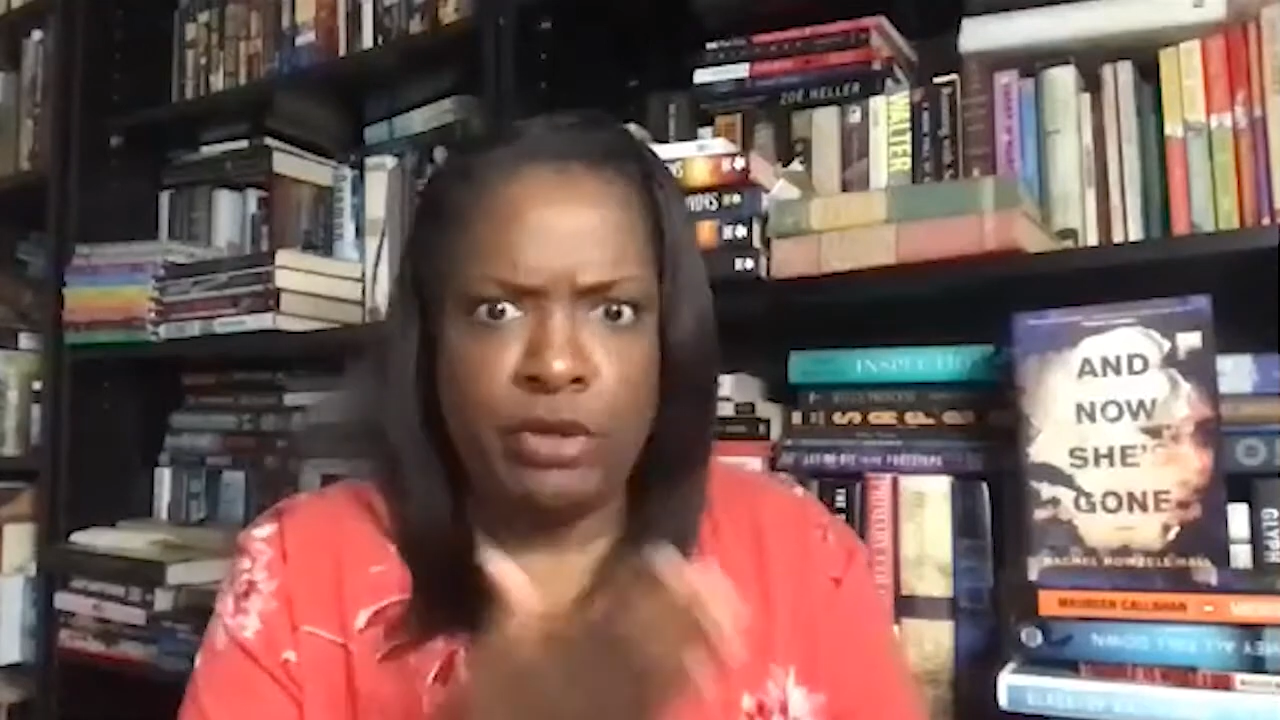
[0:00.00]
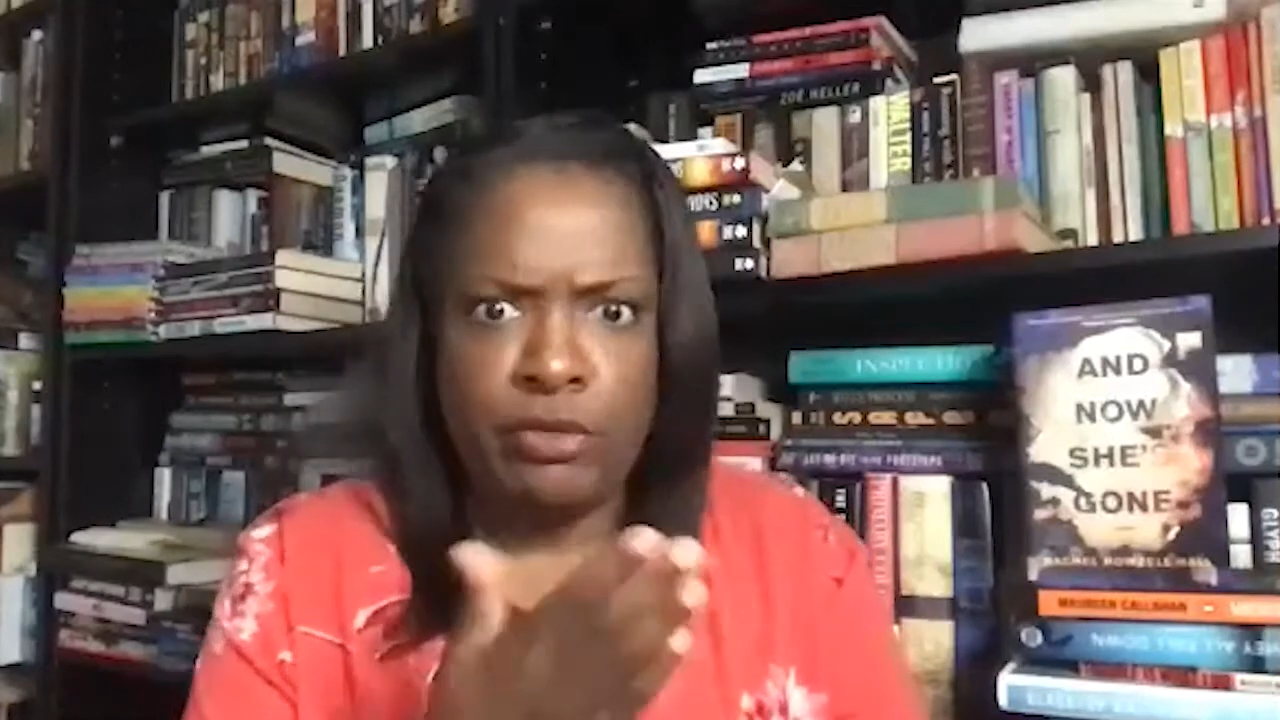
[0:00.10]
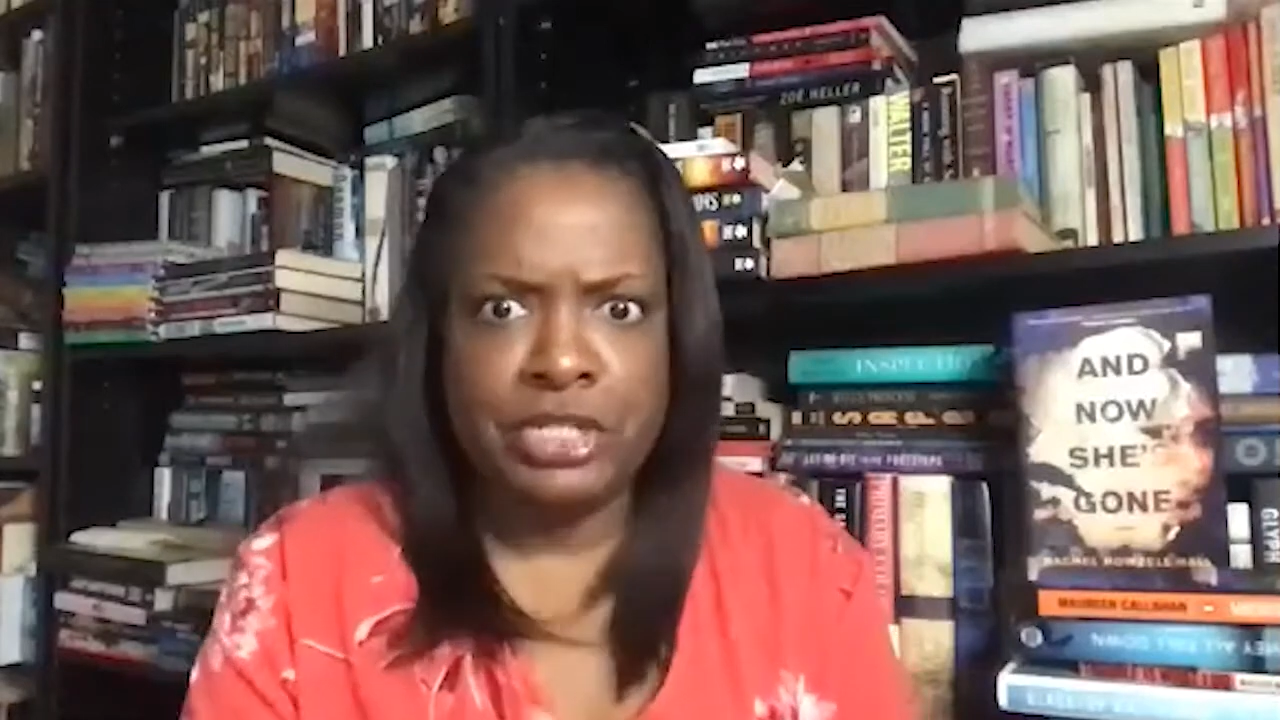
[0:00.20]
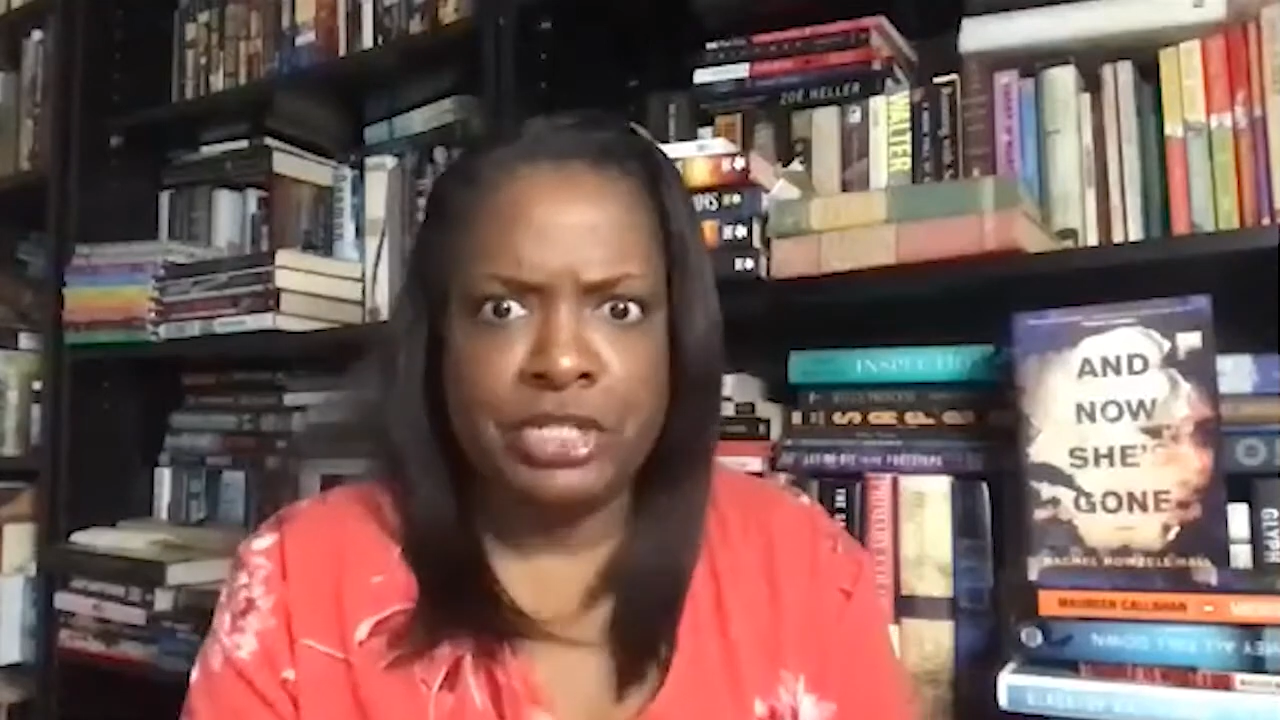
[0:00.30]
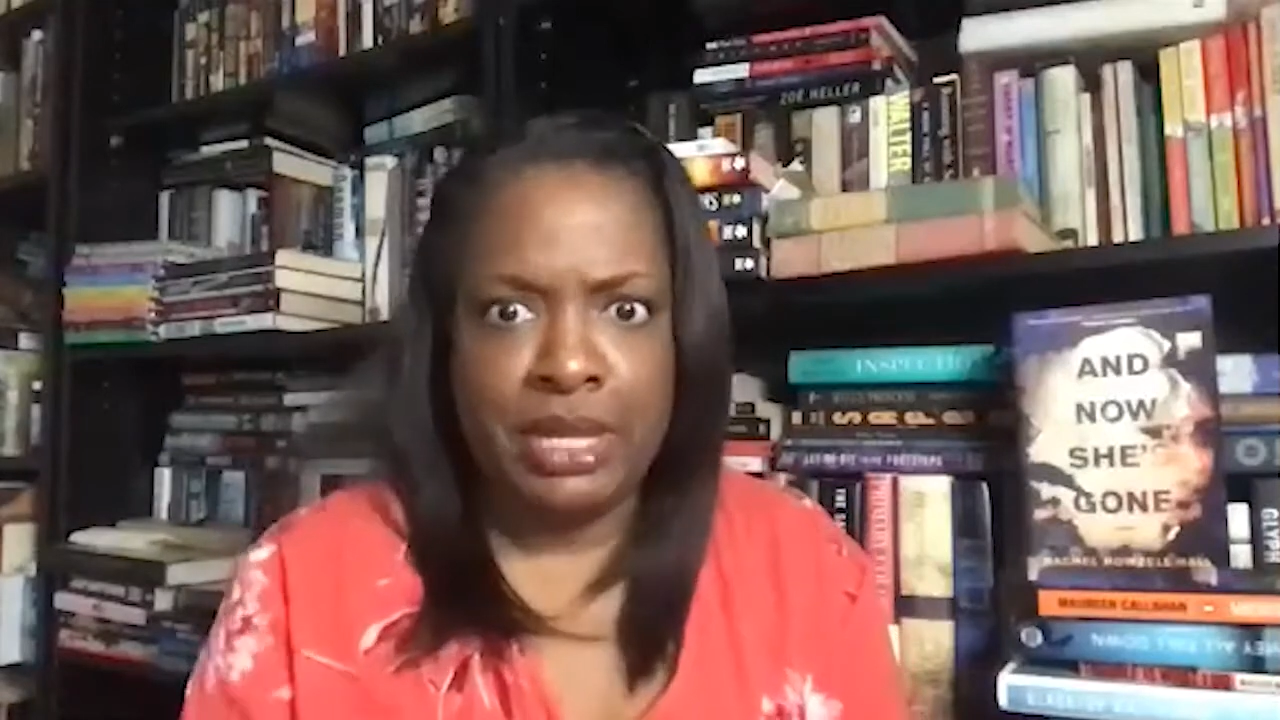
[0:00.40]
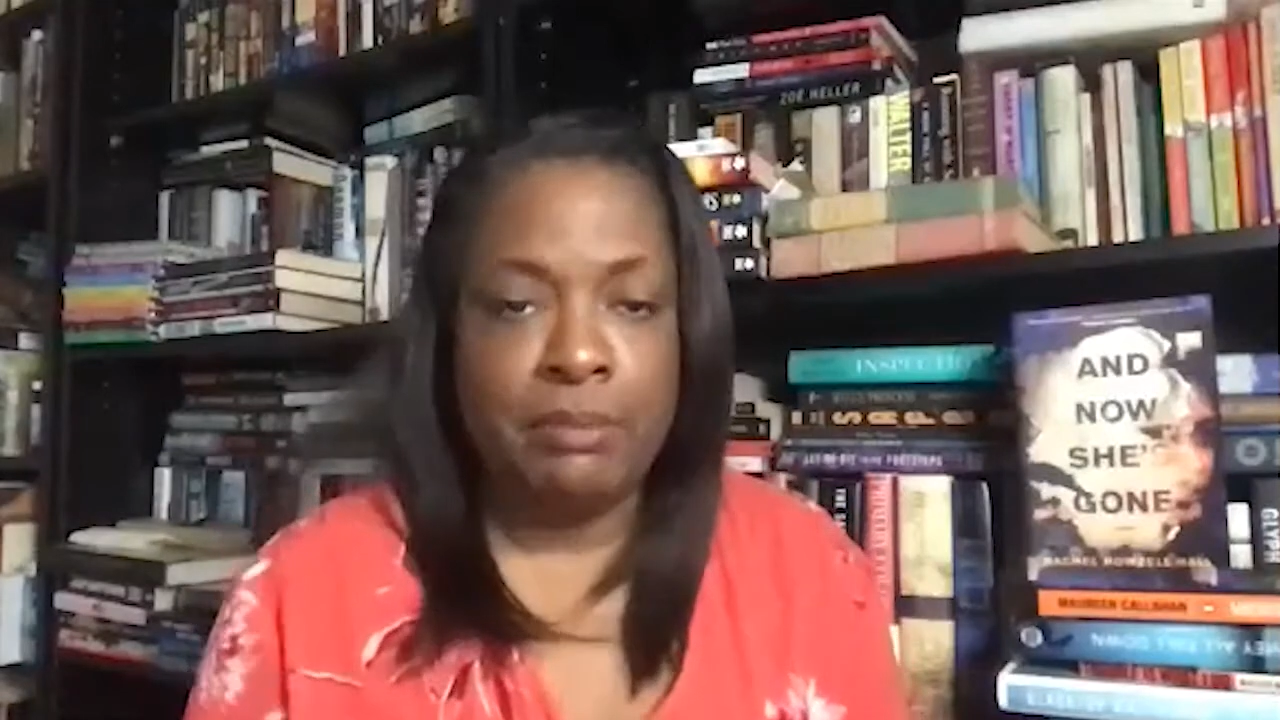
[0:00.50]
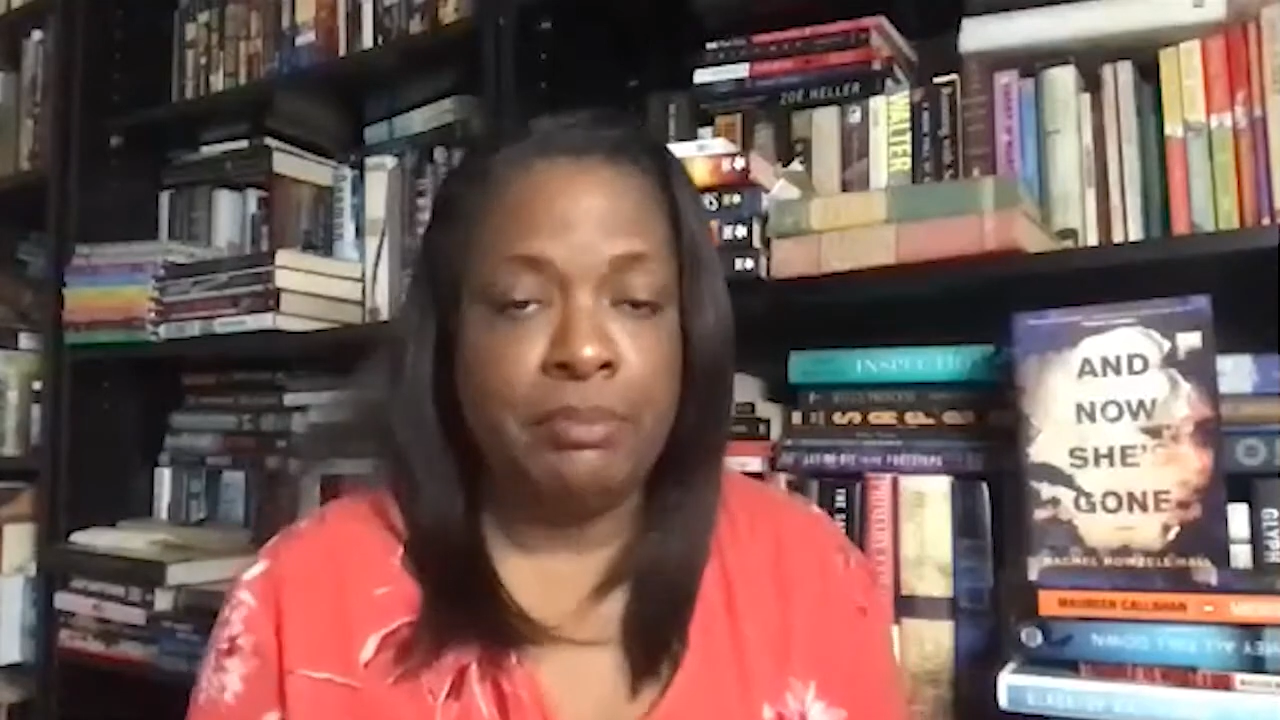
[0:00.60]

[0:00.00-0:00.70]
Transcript: regimented,